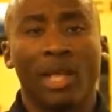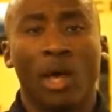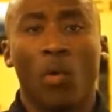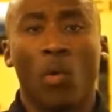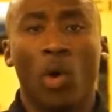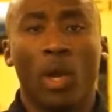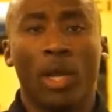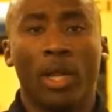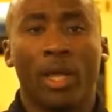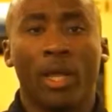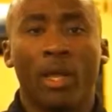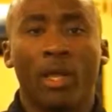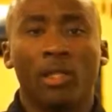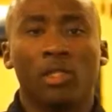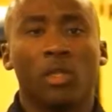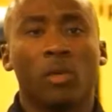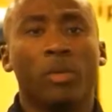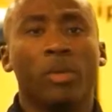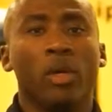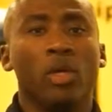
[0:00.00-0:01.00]
I wanted
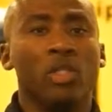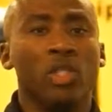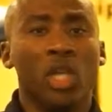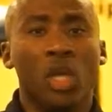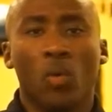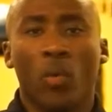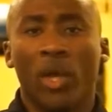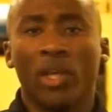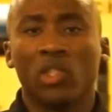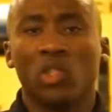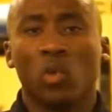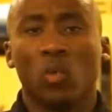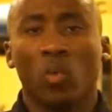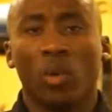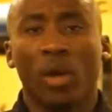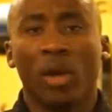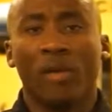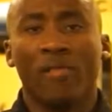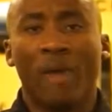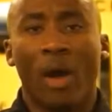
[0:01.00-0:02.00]
to build generational
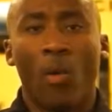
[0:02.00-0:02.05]
wealth.